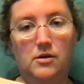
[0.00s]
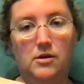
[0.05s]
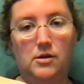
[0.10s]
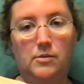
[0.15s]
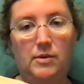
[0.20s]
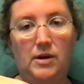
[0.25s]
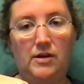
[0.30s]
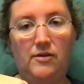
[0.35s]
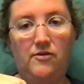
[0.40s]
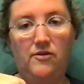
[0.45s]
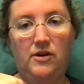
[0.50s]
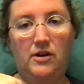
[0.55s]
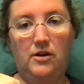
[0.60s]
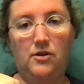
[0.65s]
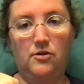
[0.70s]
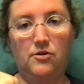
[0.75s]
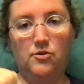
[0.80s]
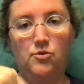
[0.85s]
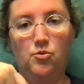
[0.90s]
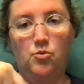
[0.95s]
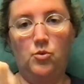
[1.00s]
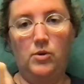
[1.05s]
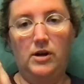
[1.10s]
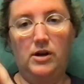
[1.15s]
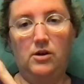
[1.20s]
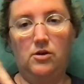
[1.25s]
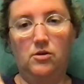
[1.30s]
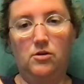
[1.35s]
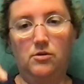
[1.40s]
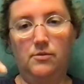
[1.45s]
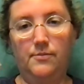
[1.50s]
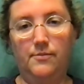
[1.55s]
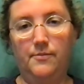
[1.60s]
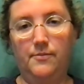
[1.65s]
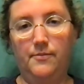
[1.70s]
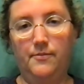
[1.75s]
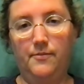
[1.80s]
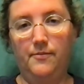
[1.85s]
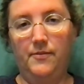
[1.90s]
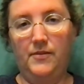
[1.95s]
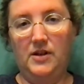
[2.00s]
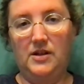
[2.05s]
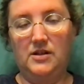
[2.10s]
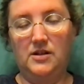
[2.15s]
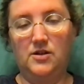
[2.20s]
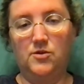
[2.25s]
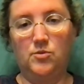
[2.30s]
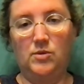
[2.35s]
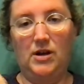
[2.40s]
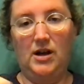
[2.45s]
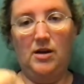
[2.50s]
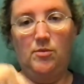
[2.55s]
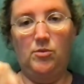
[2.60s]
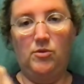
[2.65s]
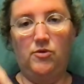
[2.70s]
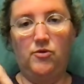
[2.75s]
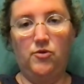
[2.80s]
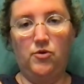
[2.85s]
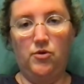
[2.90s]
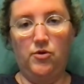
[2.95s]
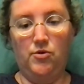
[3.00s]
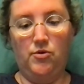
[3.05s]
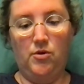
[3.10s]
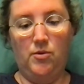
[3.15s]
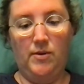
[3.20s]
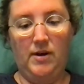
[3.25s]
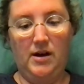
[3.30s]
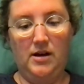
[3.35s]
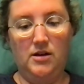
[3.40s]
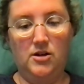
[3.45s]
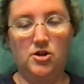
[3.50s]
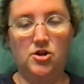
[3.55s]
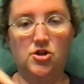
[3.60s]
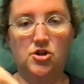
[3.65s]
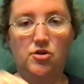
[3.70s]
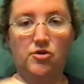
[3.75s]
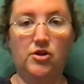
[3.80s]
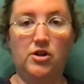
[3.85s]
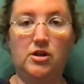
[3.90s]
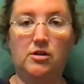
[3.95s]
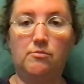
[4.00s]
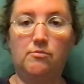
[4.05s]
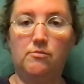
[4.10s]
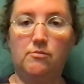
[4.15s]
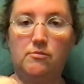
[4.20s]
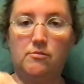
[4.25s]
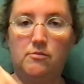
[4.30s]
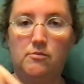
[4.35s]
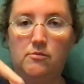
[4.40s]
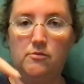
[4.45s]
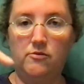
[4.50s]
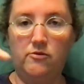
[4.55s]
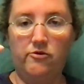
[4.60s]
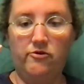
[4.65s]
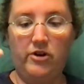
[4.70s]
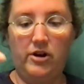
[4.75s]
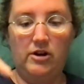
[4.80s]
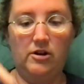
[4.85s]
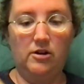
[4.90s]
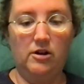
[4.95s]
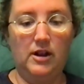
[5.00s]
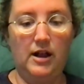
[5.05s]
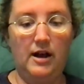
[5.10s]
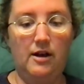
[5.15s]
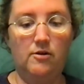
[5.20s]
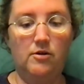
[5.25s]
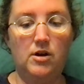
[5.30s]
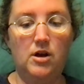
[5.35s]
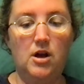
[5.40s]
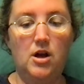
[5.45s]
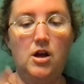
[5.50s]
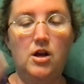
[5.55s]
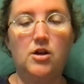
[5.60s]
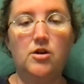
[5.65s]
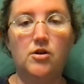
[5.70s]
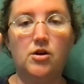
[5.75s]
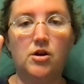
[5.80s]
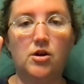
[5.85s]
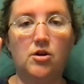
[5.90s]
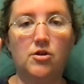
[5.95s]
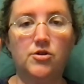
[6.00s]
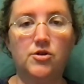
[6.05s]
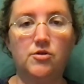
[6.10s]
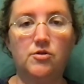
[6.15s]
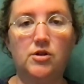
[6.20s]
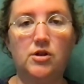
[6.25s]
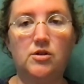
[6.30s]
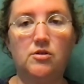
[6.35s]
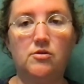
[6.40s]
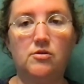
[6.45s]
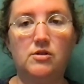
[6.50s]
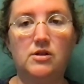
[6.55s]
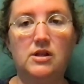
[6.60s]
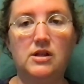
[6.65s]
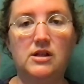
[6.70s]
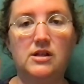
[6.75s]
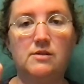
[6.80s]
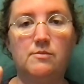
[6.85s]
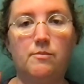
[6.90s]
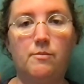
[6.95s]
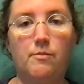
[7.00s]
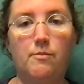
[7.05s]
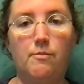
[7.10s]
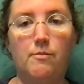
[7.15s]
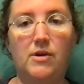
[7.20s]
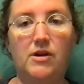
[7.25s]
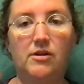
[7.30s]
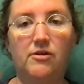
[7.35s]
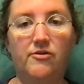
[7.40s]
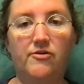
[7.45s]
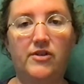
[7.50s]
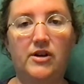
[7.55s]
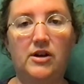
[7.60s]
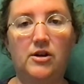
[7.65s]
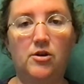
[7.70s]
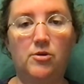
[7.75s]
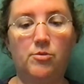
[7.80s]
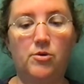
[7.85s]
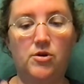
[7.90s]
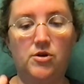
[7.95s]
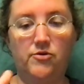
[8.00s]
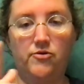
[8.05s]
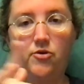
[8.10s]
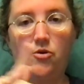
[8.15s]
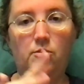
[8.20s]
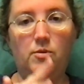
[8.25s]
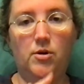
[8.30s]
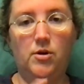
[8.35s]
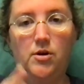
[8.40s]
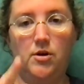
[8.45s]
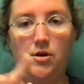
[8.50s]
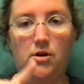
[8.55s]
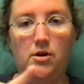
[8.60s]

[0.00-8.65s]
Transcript: My fingers wiggle as this one kind of moves further away to show the funnel cloud. You can also use this middle finger push forward.